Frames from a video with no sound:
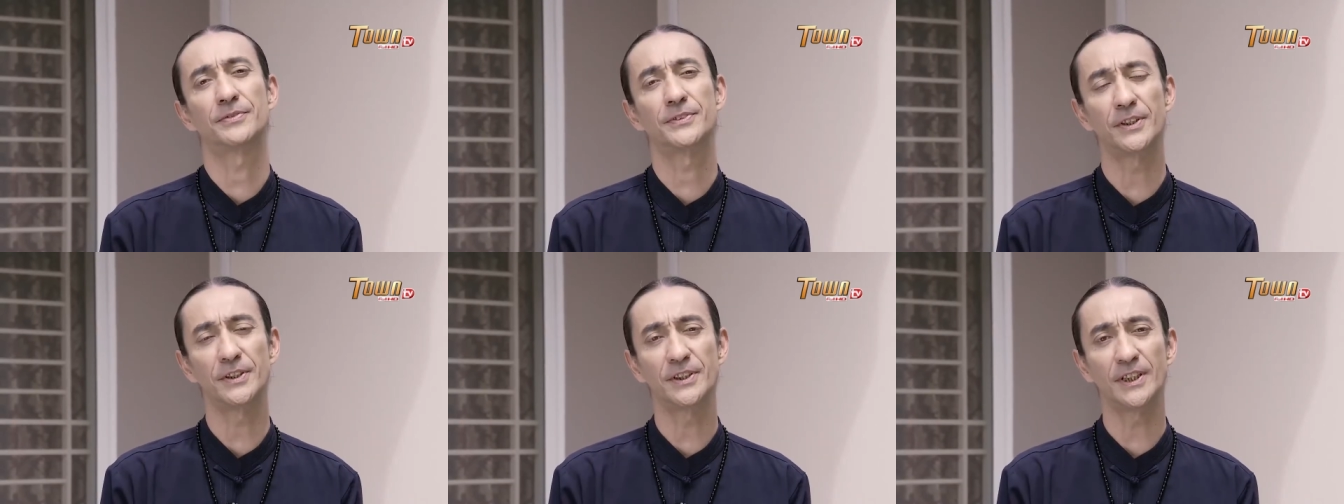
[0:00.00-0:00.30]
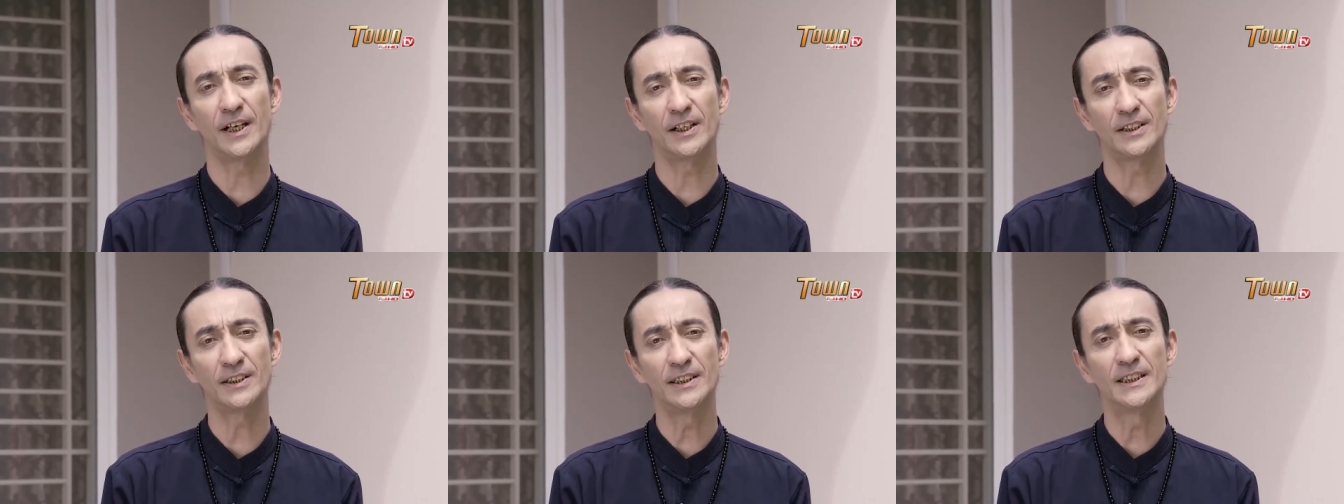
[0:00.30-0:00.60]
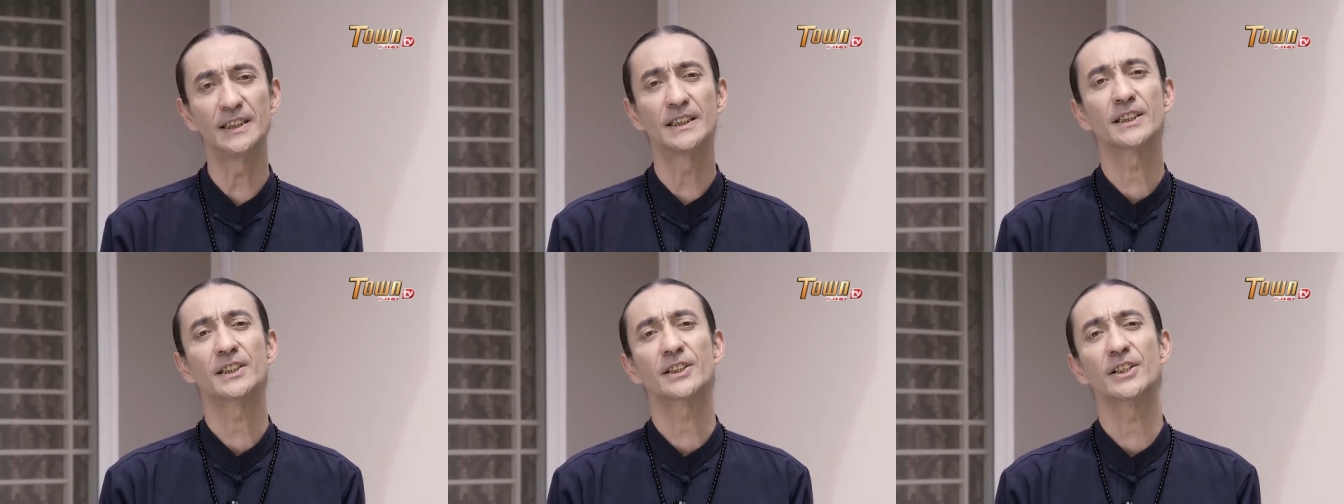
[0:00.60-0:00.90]
the yang
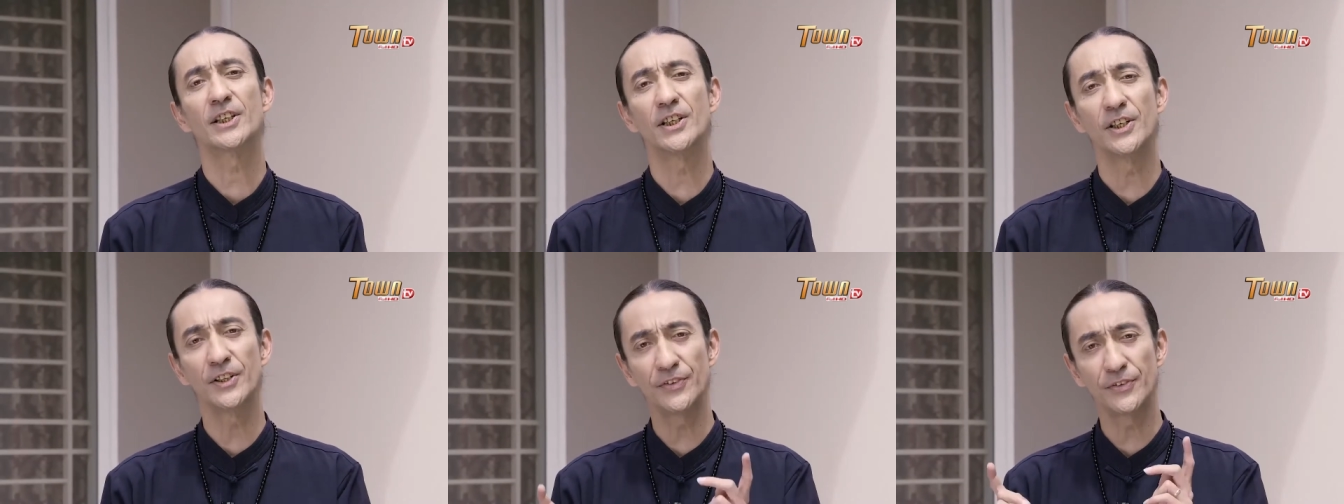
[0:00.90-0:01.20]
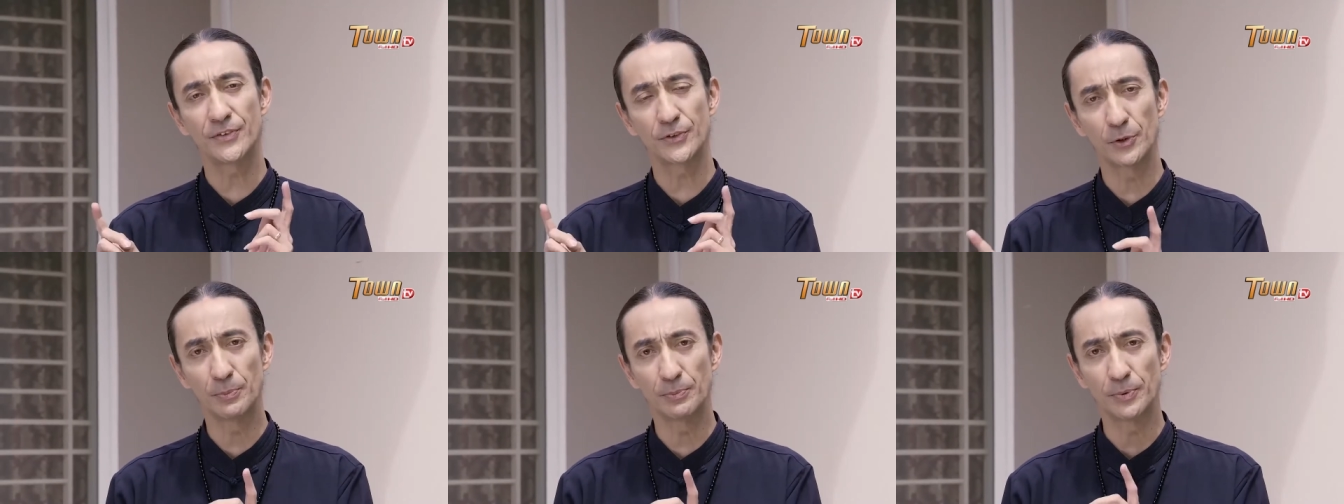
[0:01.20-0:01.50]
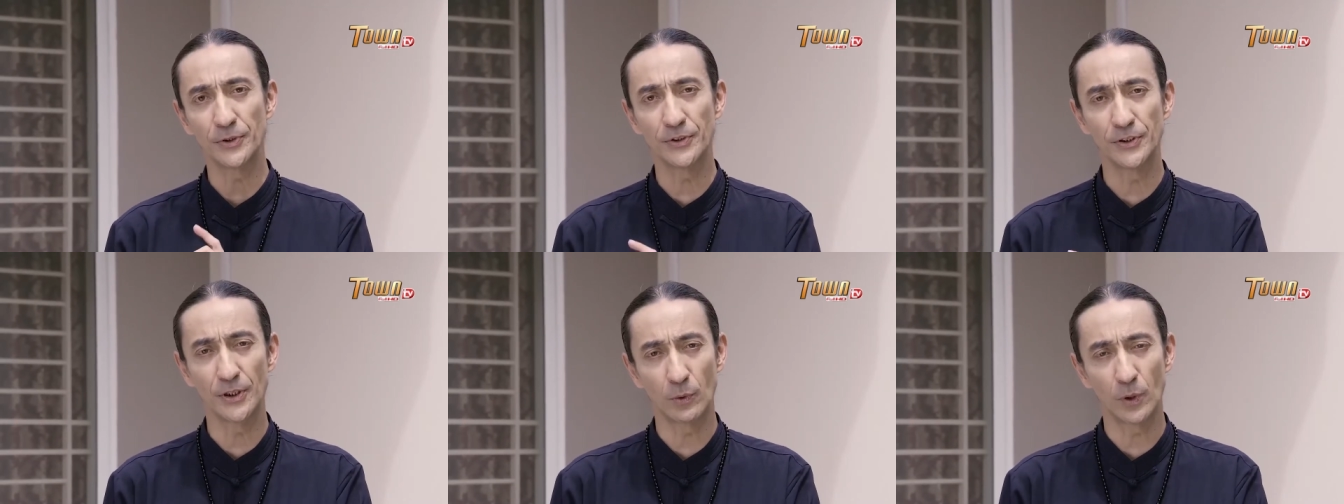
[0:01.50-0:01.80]
is to
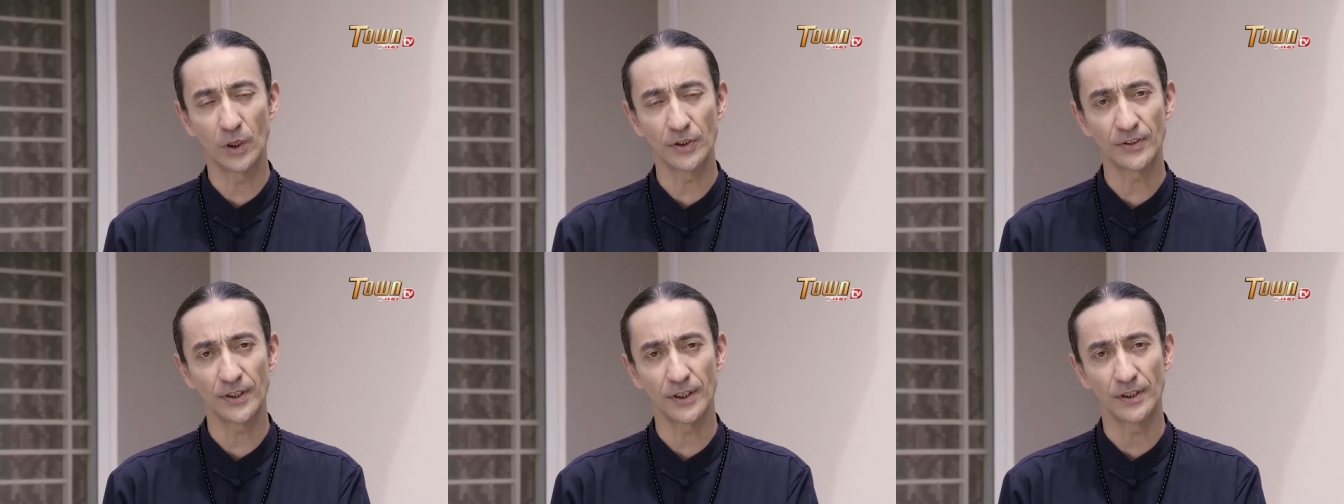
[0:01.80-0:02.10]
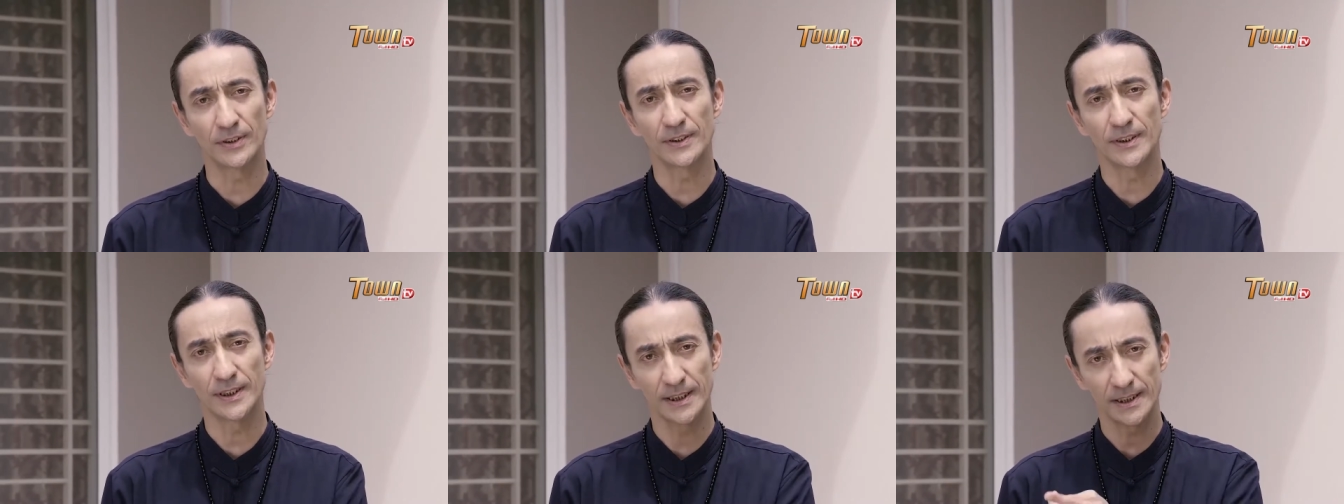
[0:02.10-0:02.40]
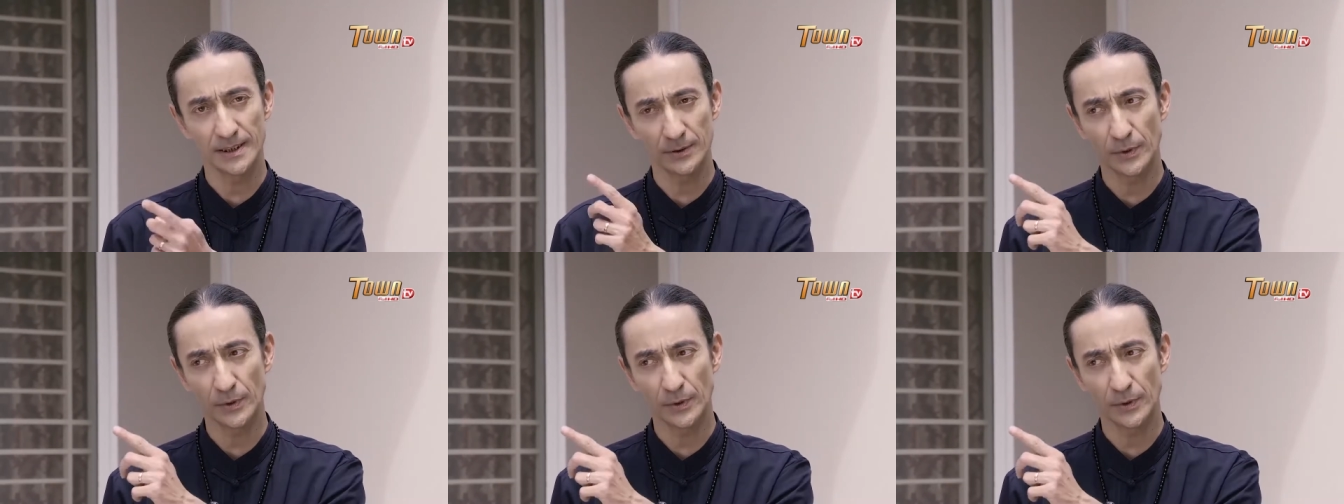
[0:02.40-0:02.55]
put the water and